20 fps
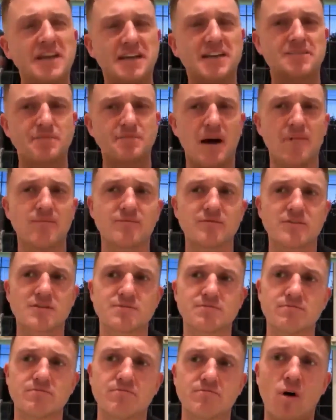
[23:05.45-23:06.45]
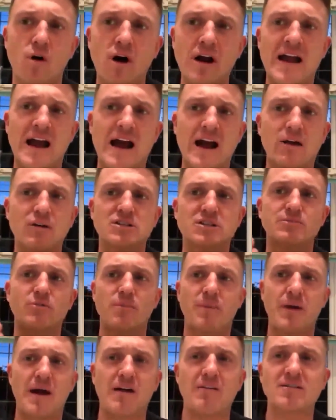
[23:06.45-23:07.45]
6 months, my
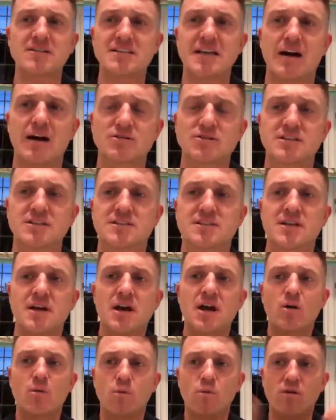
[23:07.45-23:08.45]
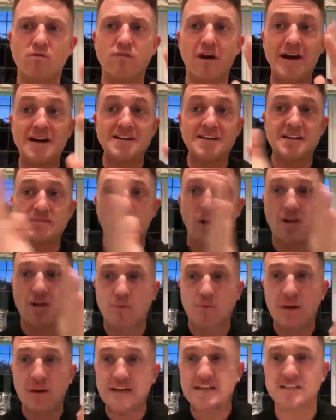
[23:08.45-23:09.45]
house, my parents' houses, were
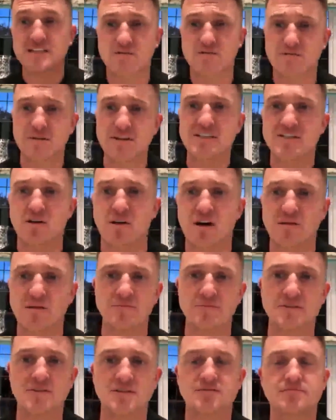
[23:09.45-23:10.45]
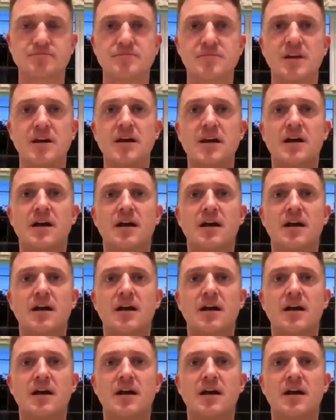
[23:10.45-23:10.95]
raided by the police 3 times.